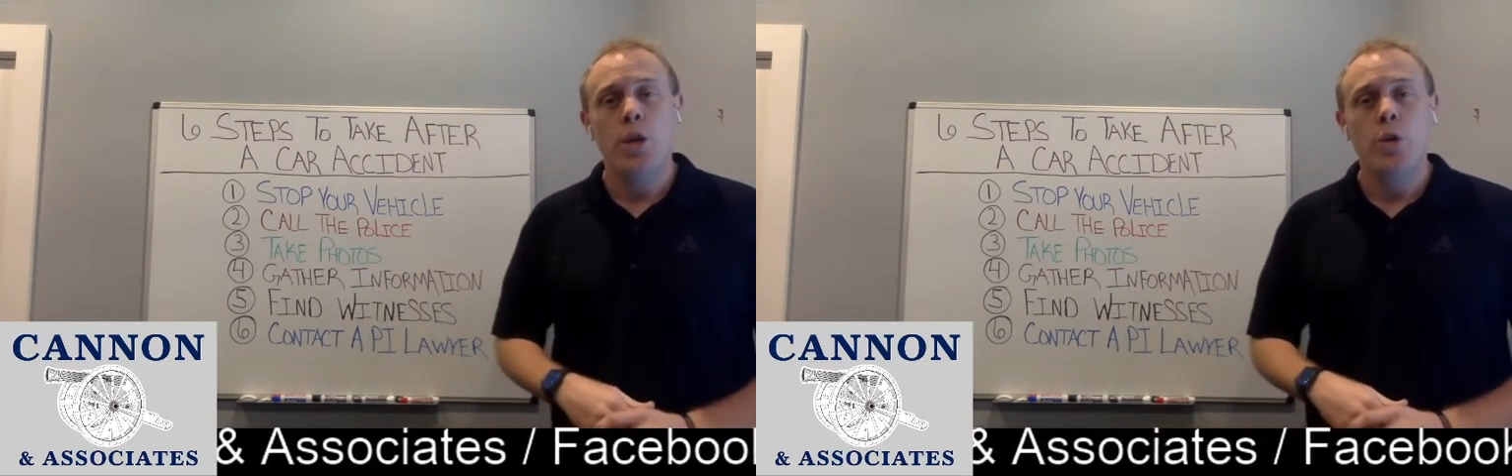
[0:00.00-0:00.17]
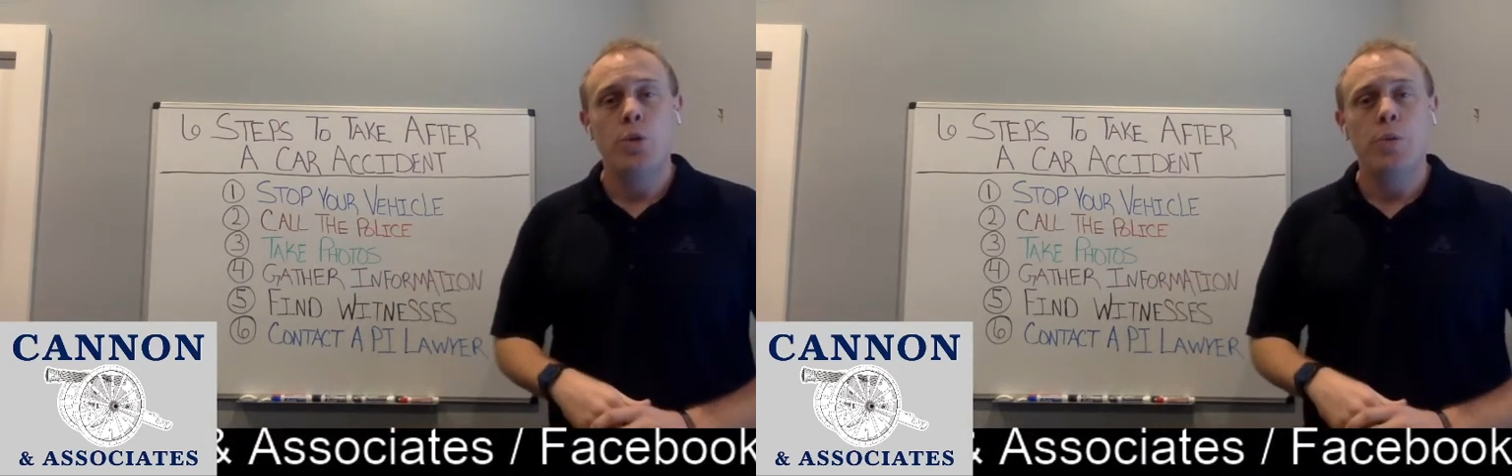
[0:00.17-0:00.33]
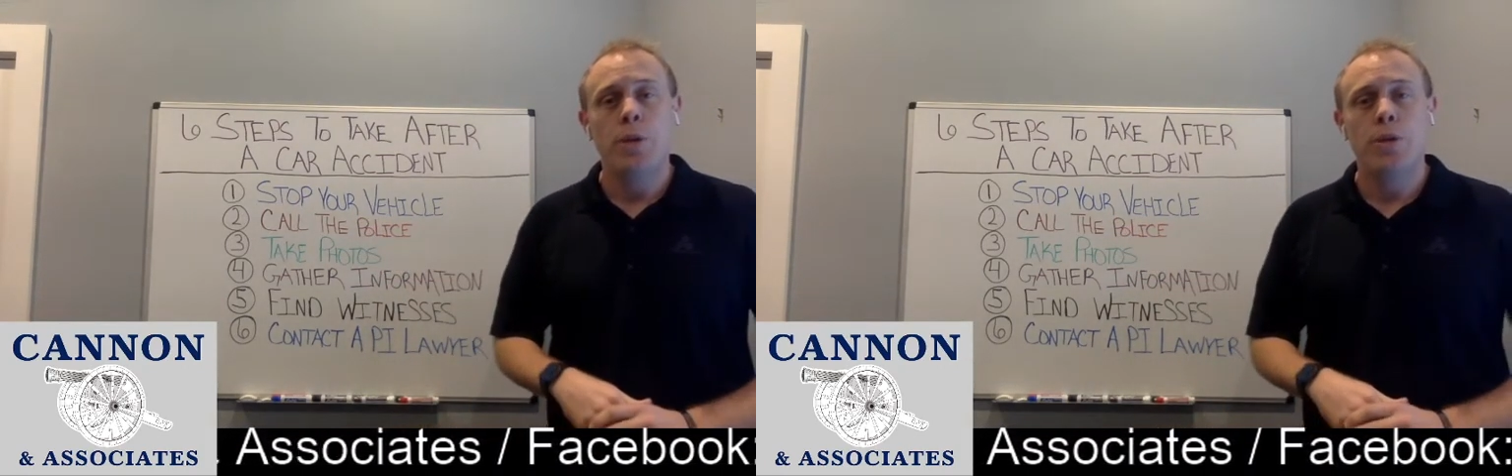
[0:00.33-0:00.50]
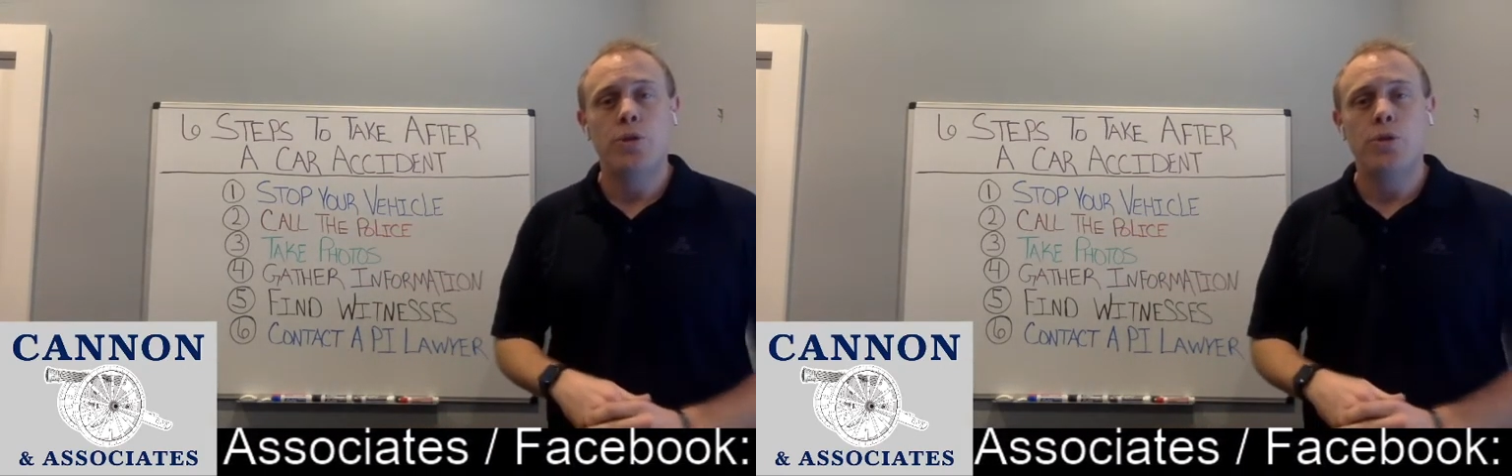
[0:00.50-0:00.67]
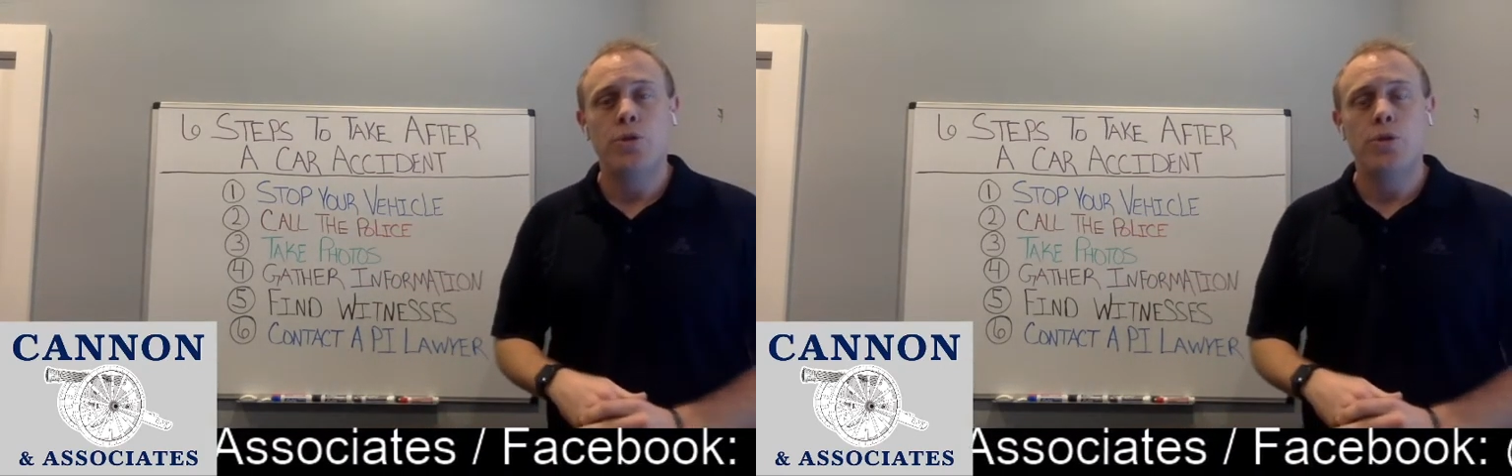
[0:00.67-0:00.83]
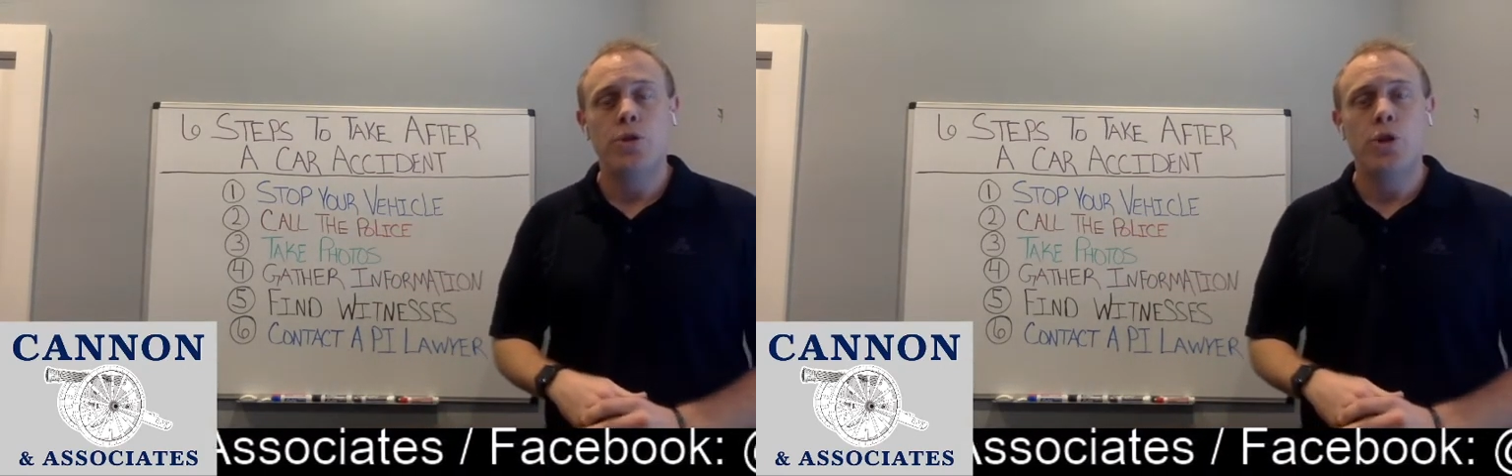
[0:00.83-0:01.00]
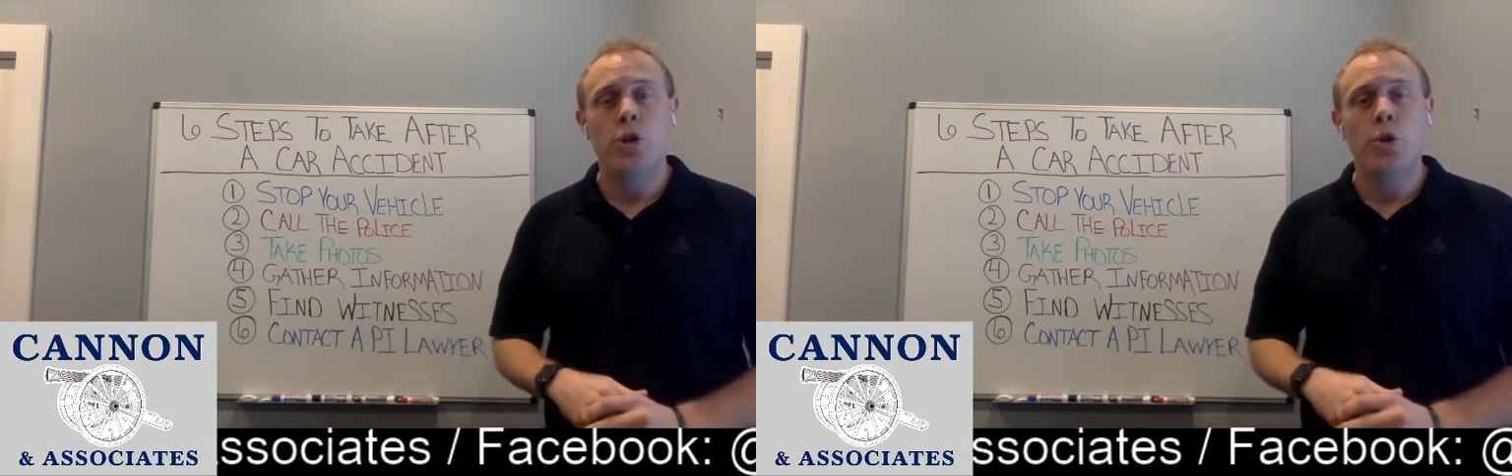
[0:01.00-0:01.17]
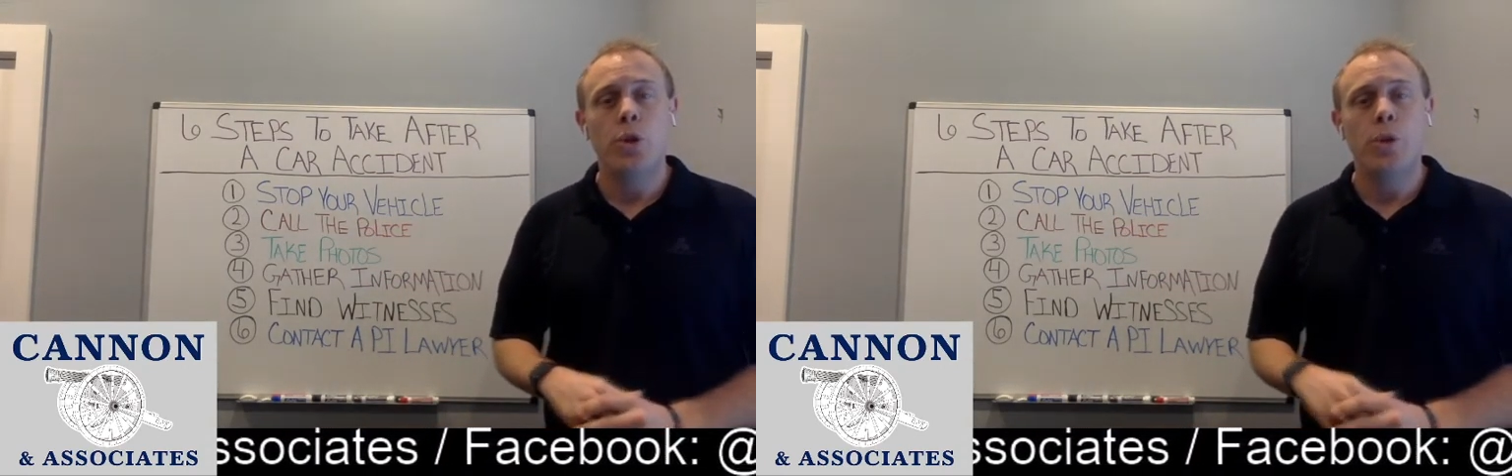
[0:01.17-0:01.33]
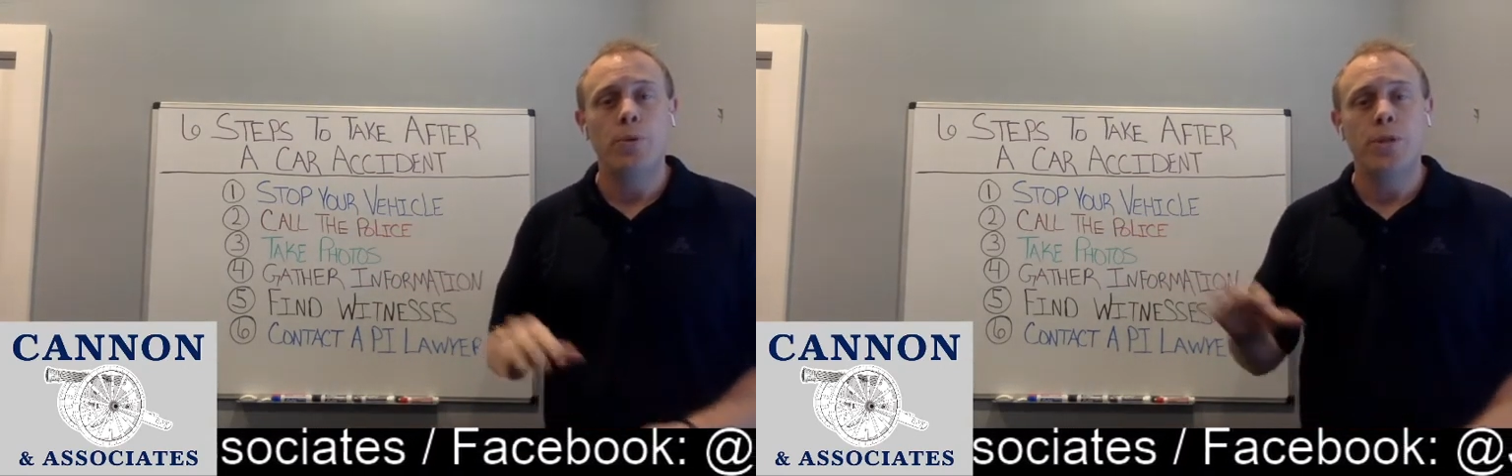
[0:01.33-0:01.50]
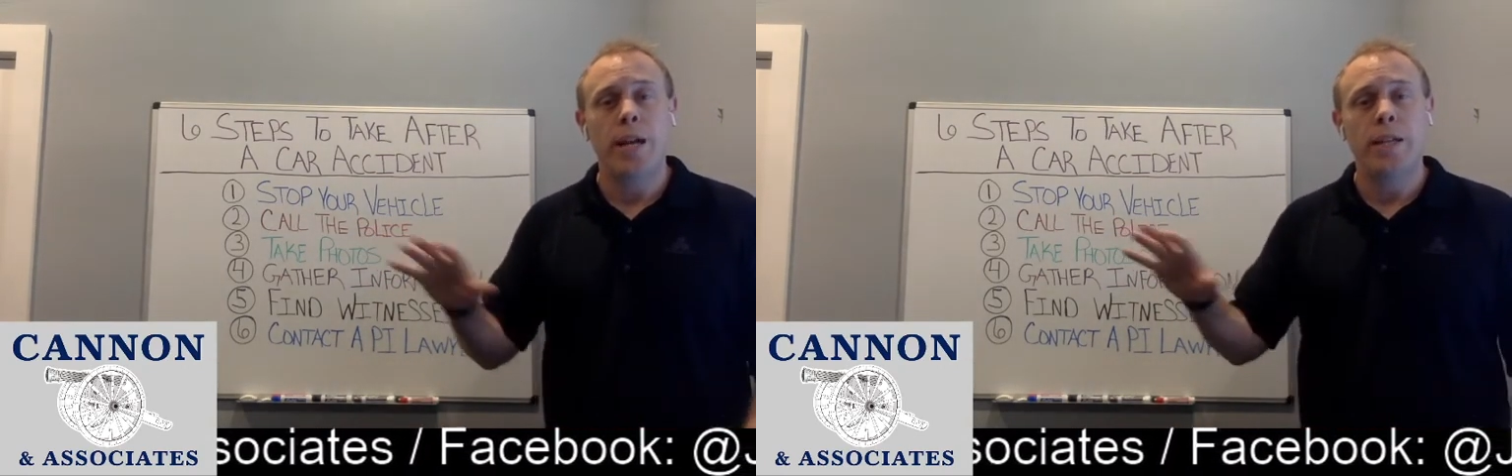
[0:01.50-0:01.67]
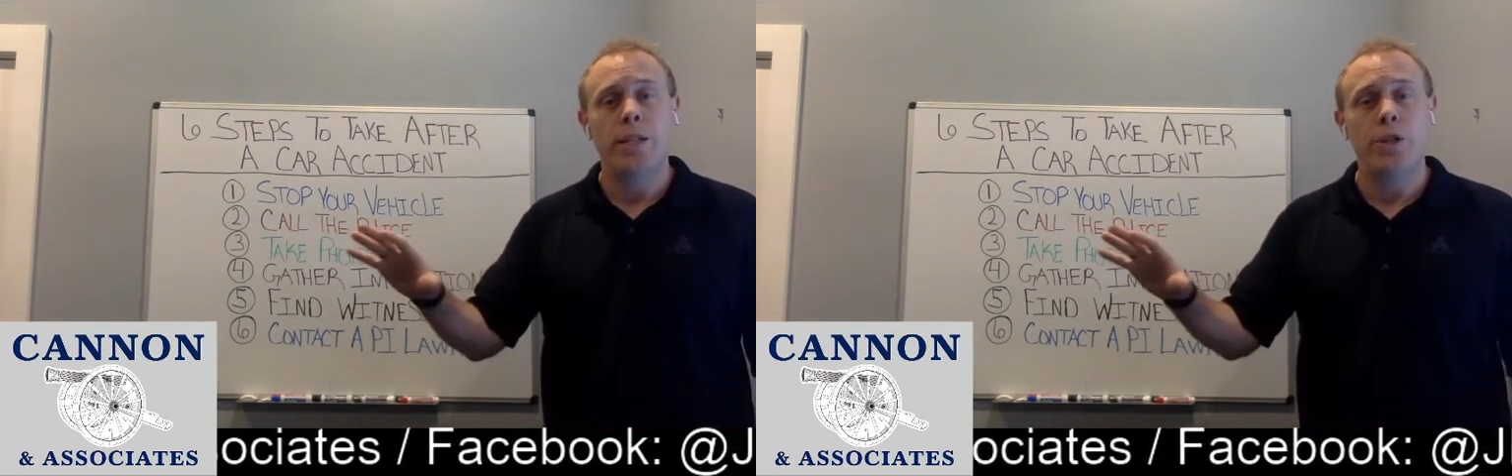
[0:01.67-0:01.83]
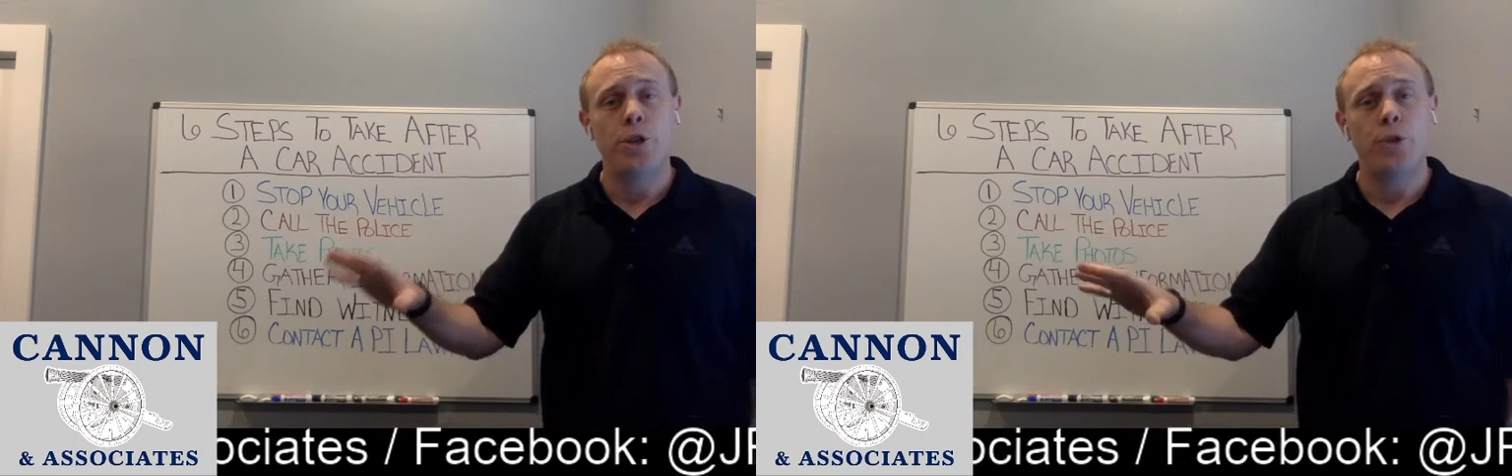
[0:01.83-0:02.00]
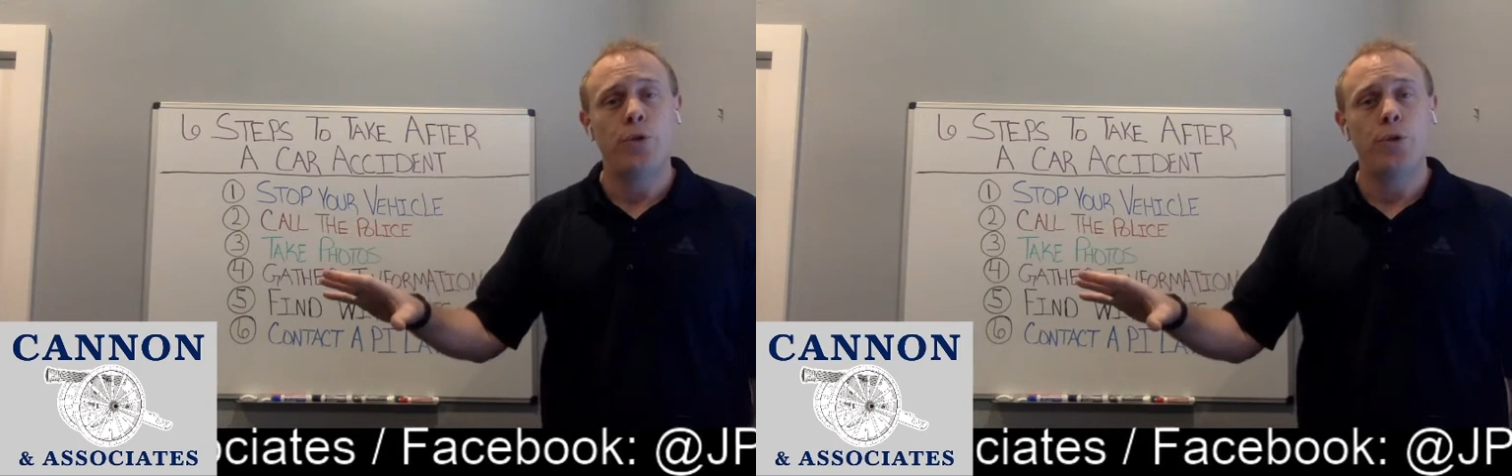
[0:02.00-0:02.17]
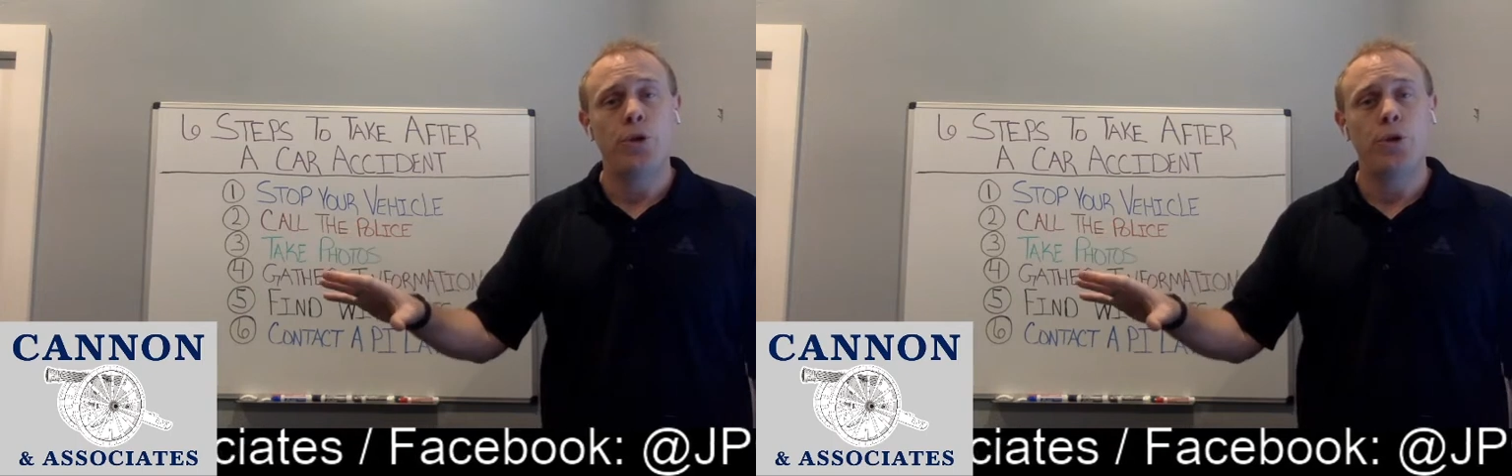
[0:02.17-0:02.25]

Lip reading: you will make sure that you're not only protecting your